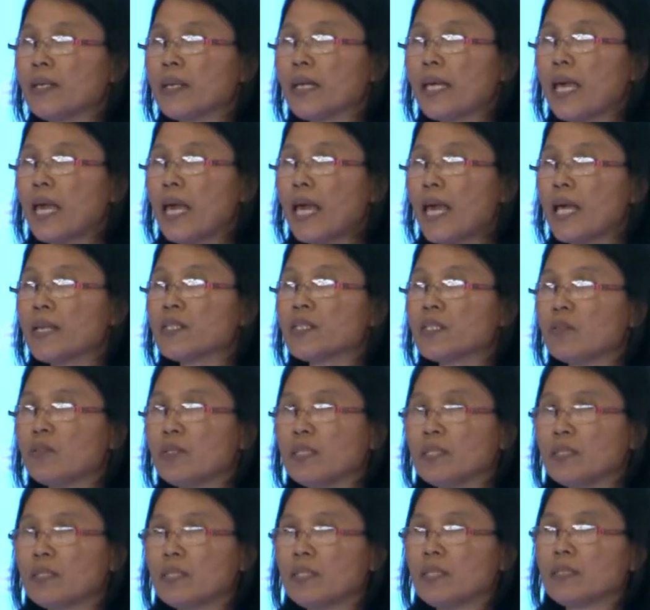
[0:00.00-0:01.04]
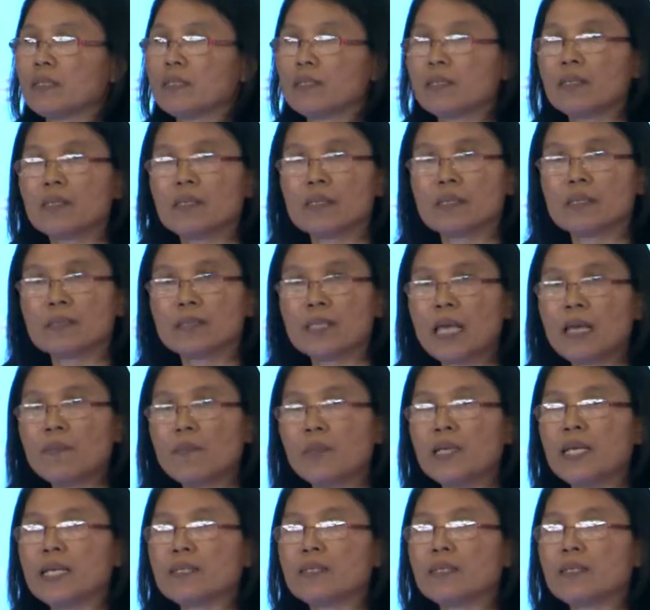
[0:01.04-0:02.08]
care services take
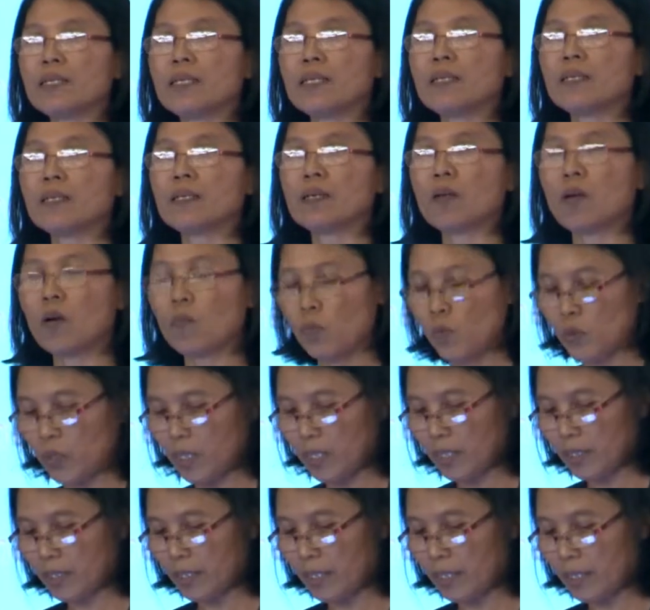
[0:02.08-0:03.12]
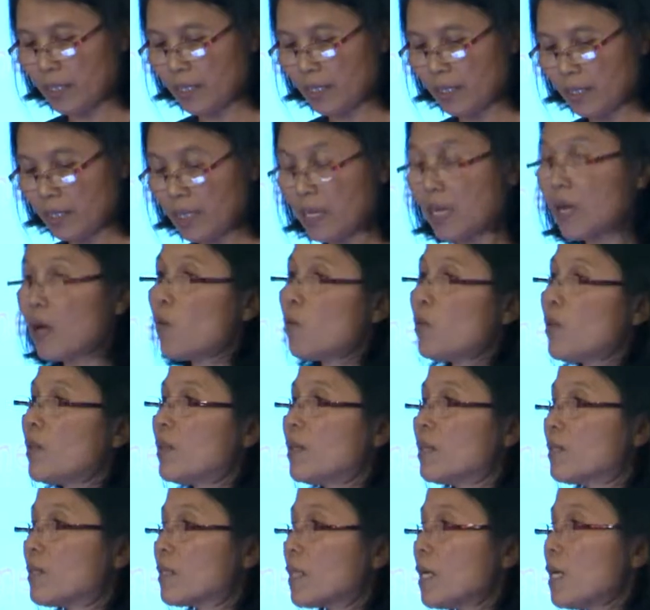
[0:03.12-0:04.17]
place in the community with
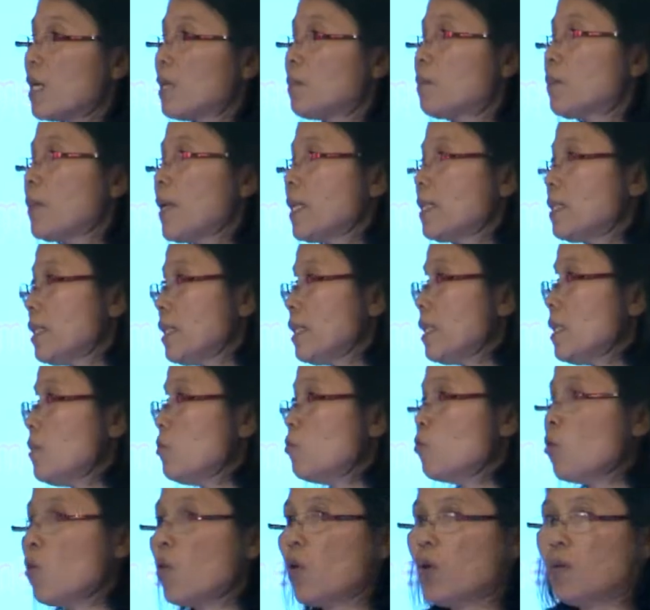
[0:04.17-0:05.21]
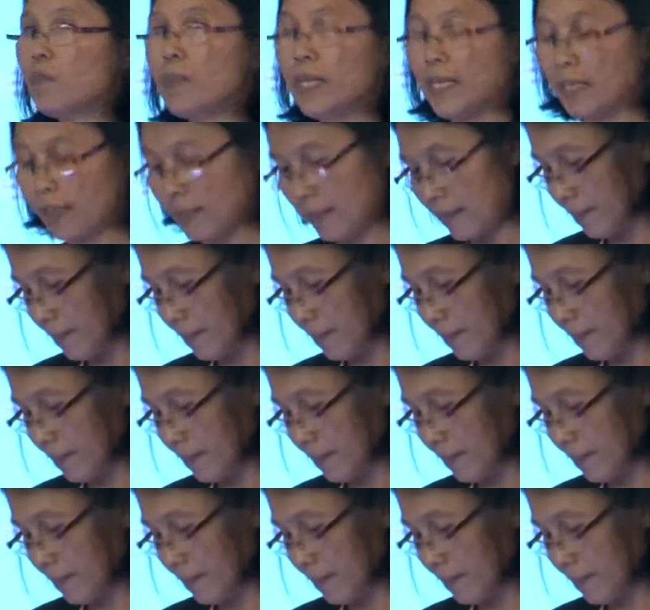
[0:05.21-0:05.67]
a third party involvement.